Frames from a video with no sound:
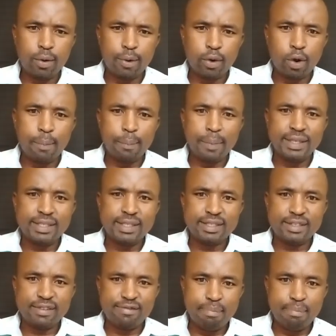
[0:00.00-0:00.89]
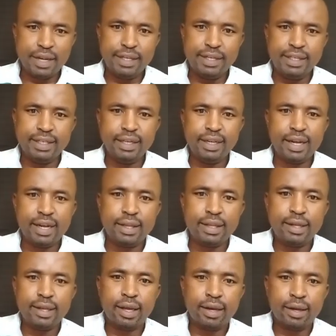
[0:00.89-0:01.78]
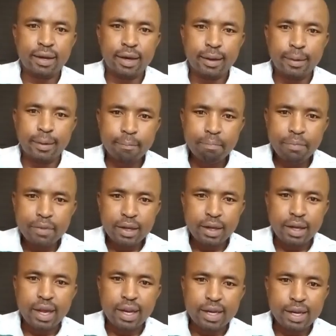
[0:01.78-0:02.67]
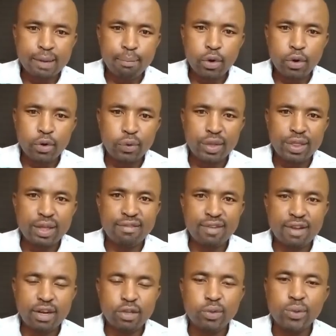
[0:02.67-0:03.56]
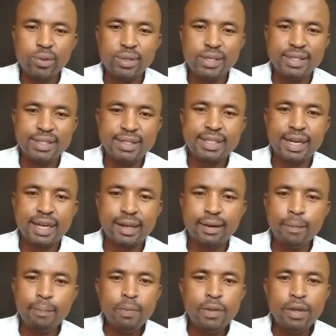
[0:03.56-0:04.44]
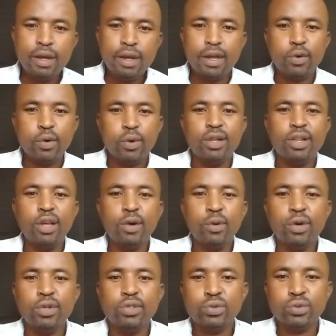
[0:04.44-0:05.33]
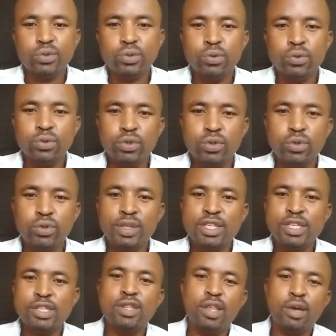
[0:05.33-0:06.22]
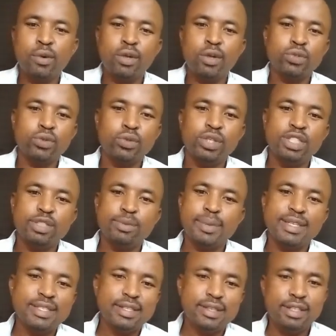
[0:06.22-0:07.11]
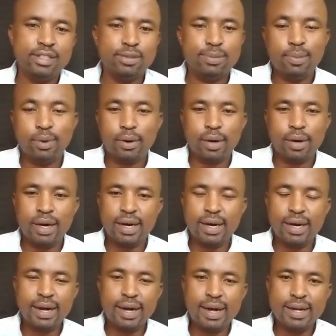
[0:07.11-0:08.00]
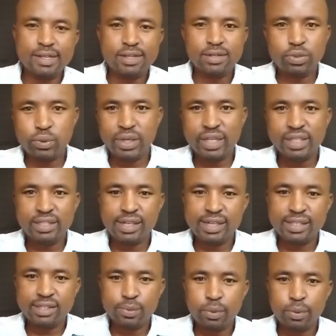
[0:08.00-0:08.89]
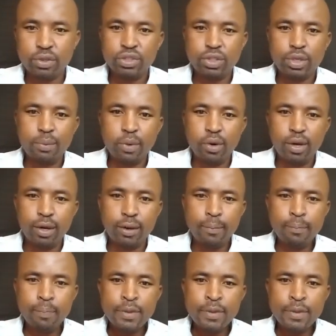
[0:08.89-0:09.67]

competitive bidding, and then get a bond with a very good return. And what they want to do is they want to dispense this bond as soon as possible,